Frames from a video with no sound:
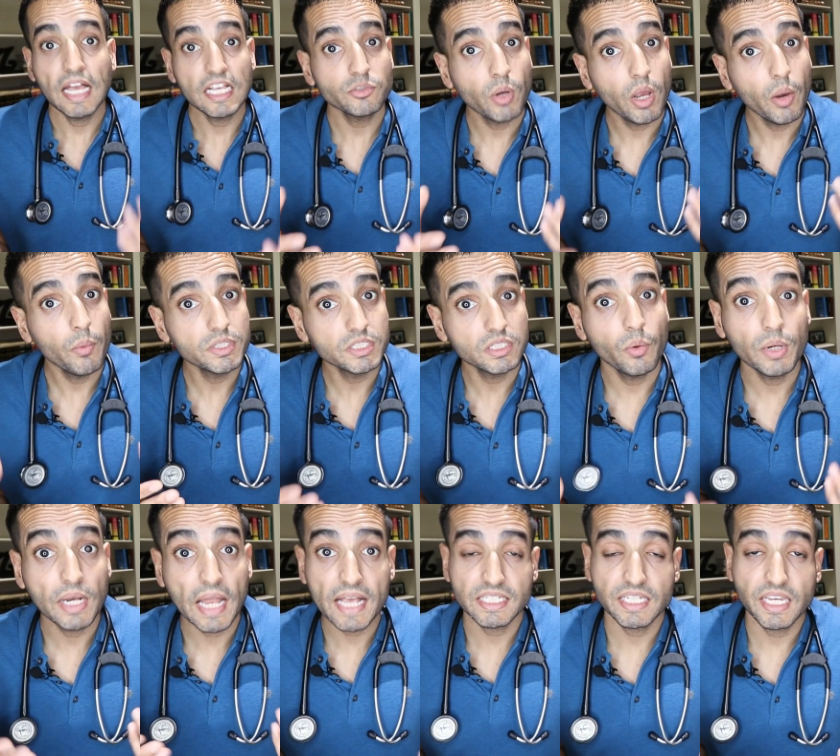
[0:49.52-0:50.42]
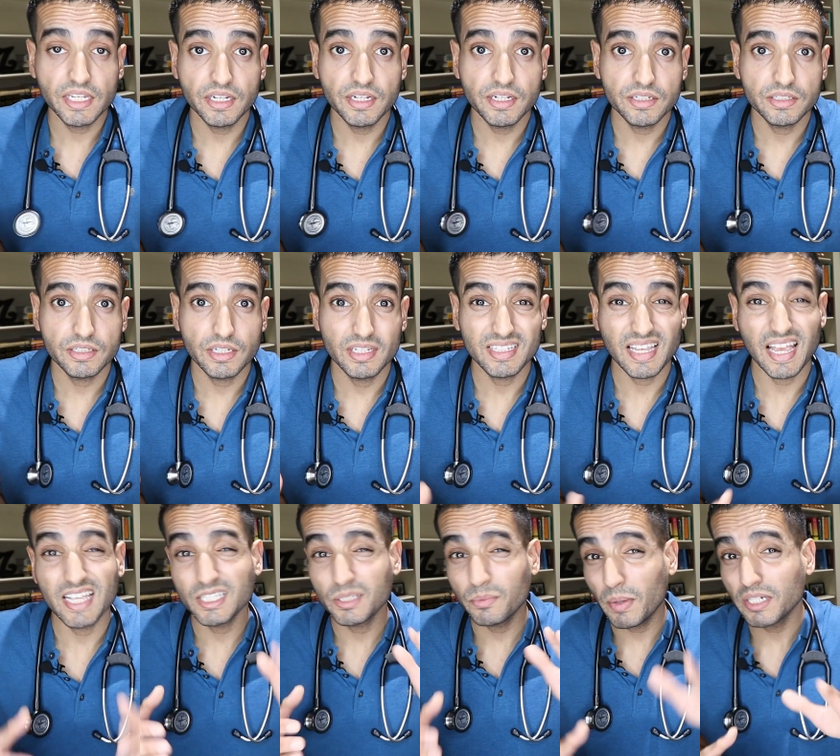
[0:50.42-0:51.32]
That's why when someone has kidney disease,
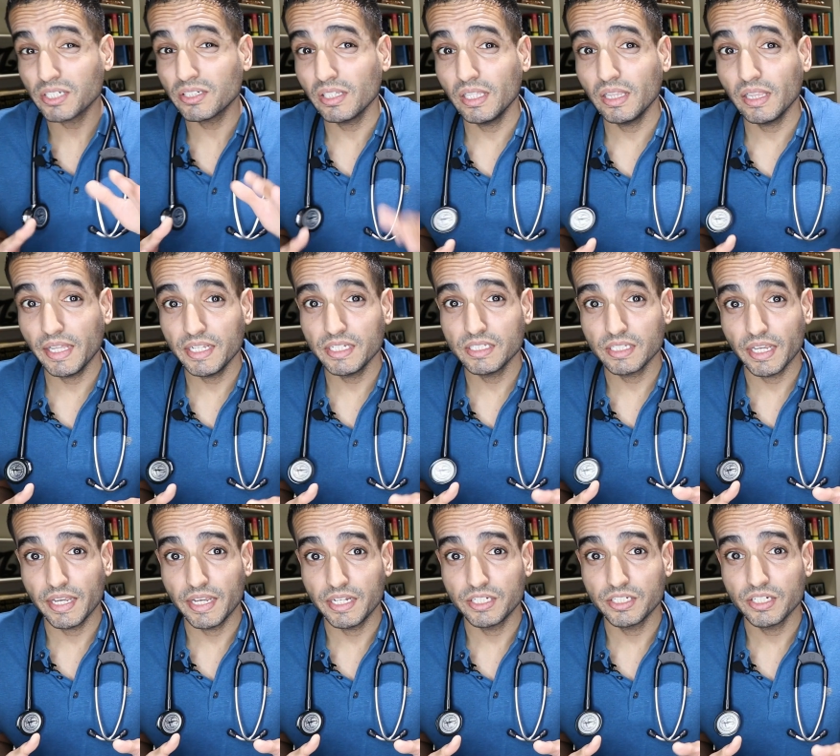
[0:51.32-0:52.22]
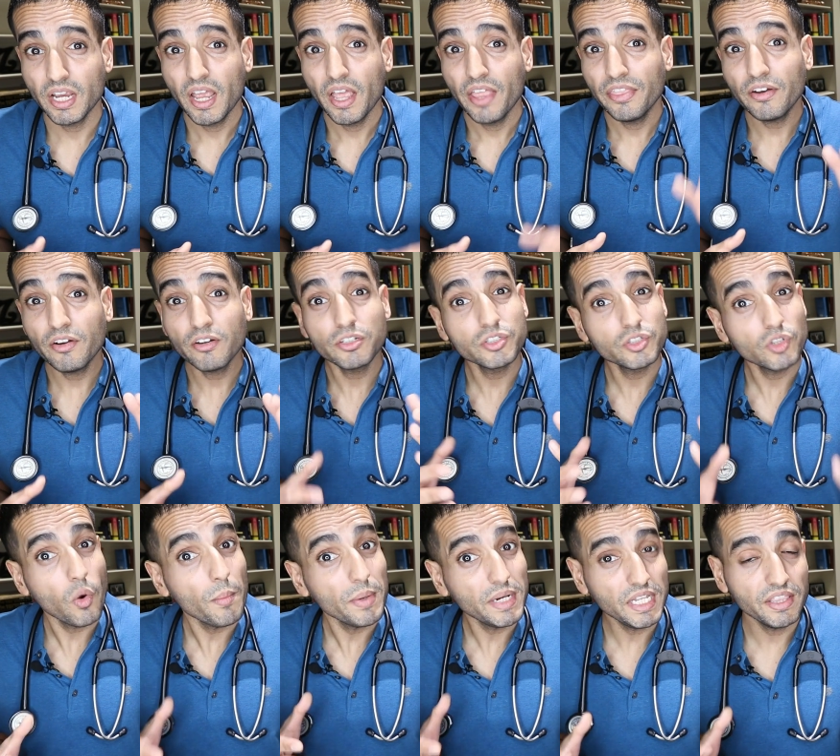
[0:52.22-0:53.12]
especially late stage, there are
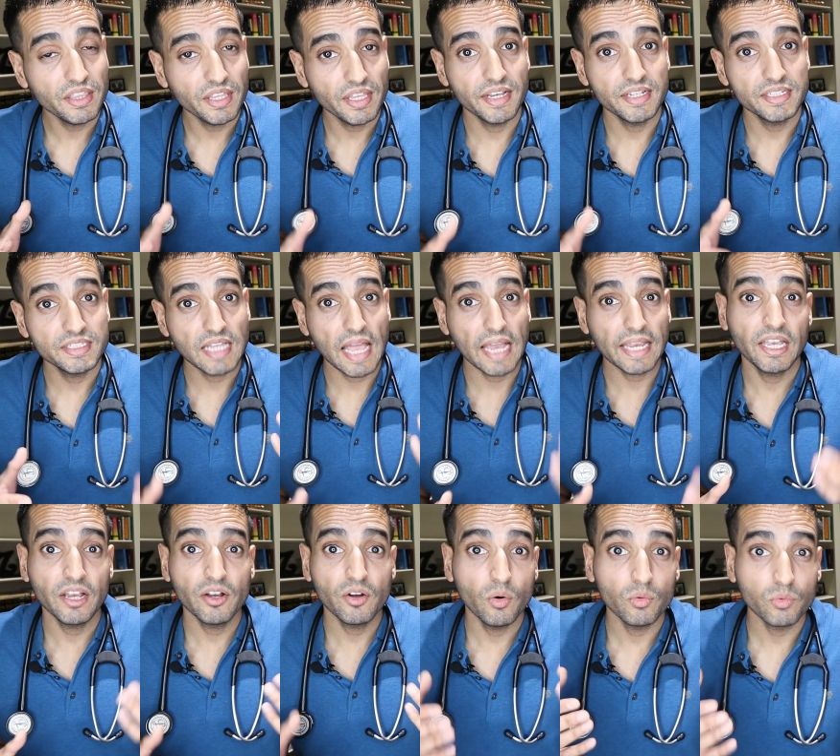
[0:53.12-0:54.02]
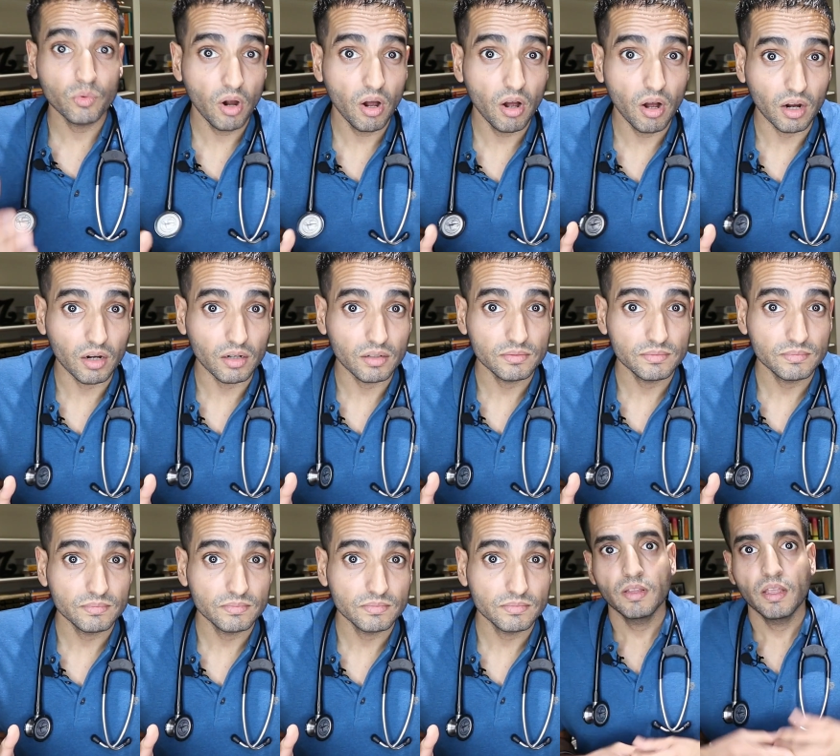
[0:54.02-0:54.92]
so many things that can go wrong.
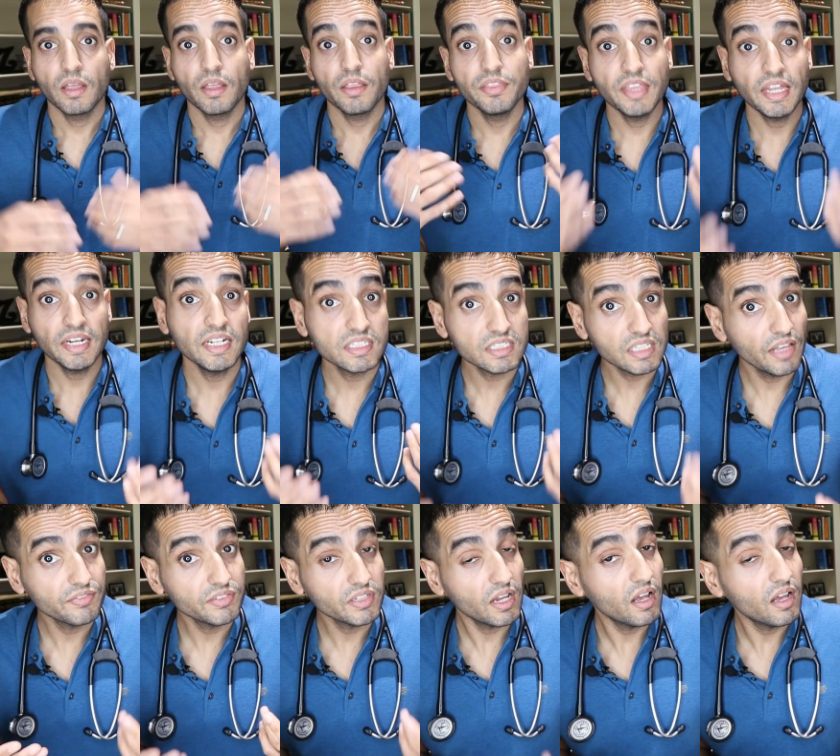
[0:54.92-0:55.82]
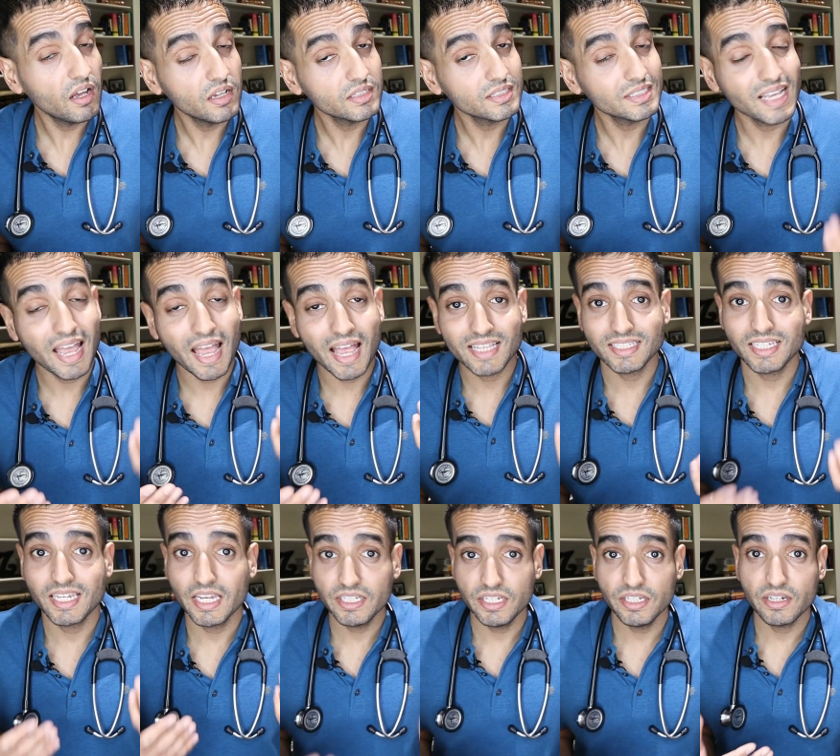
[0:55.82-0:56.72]
Then it's left to us as
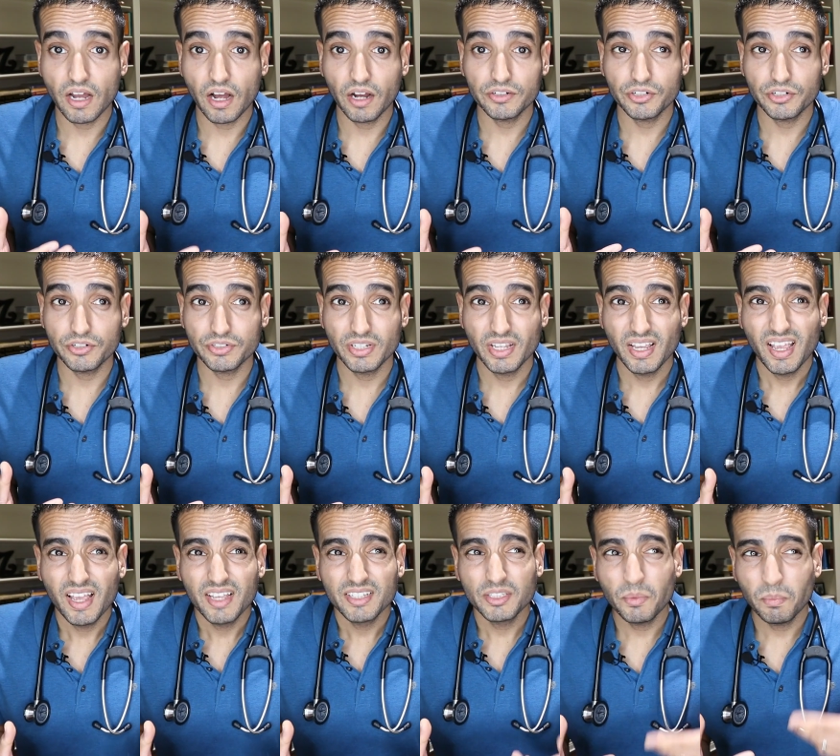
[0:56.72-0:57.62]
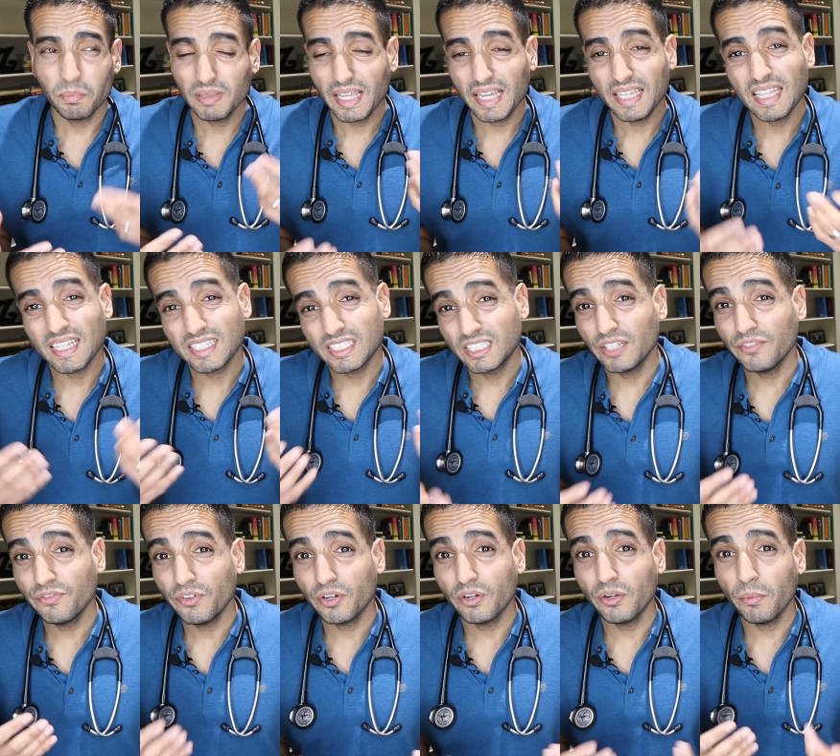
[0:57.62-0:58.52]
kidney doctors to play that
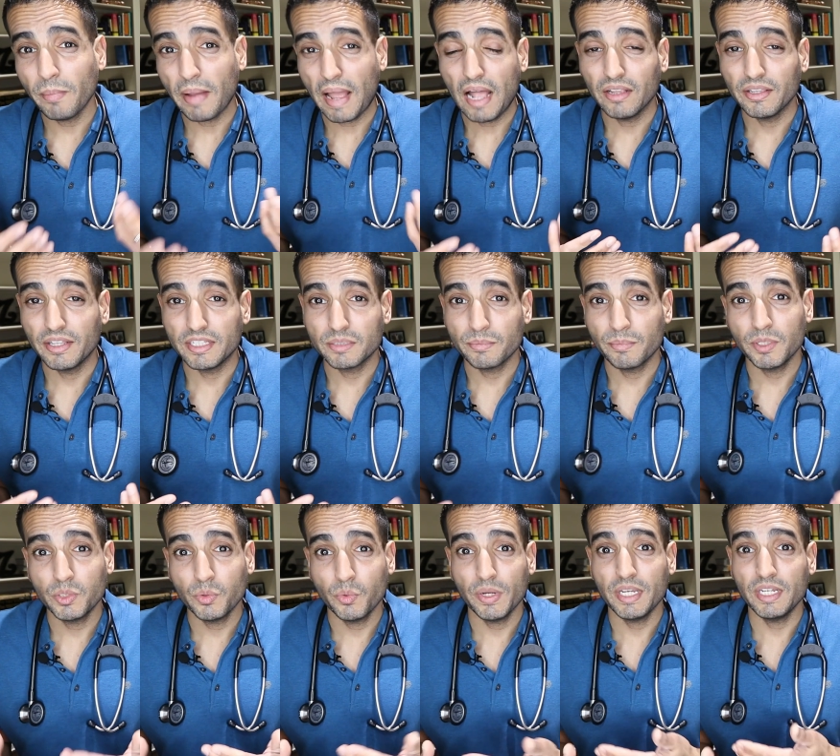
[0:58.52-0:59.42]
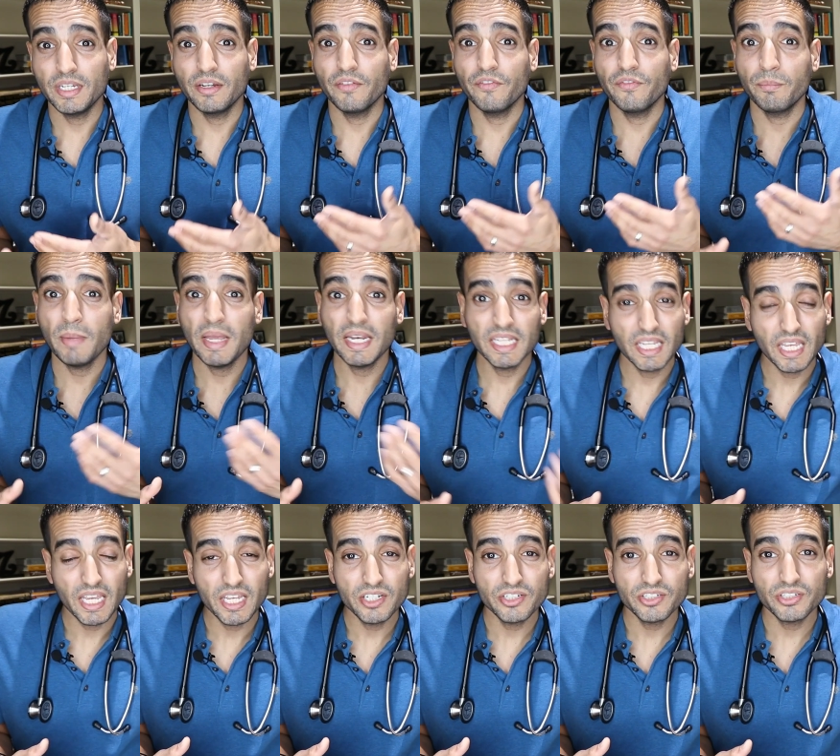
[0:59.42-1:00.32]
difficult balance between
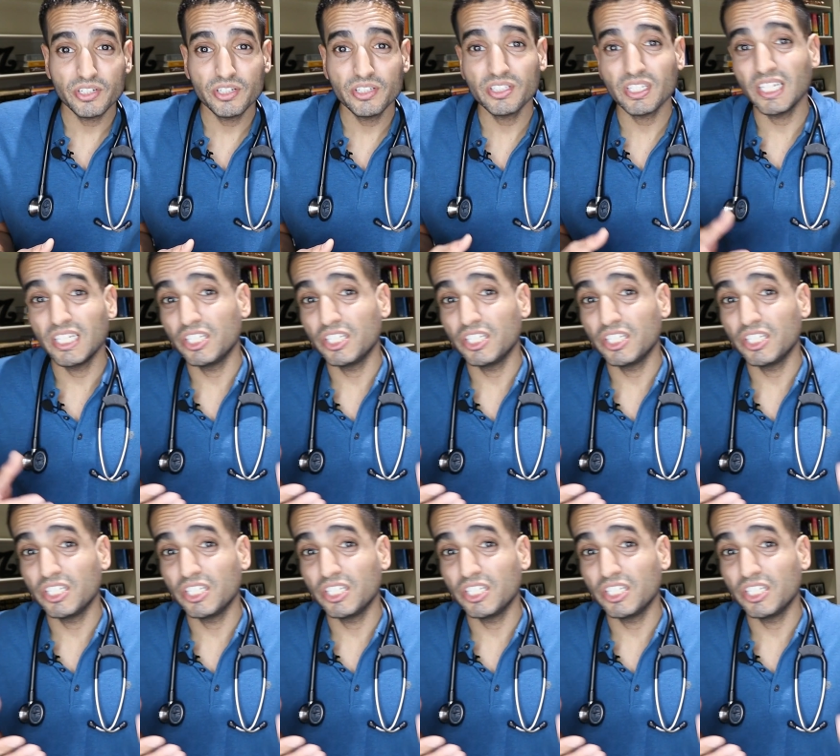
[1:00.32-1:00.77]
medications,